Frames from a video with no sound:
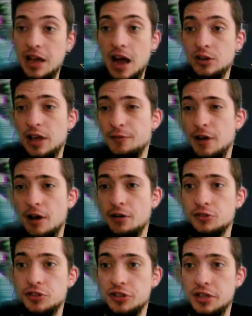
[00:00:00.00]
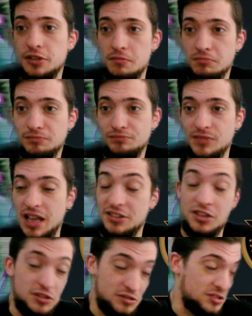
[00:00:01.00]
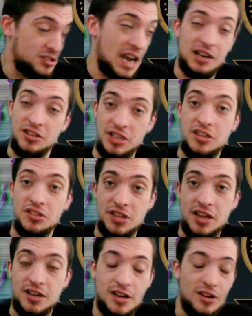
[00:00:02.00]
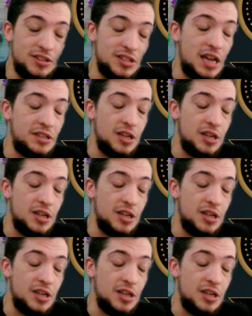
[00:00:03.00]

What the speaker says: I call that founder's disease. That's a second disease stated here, is that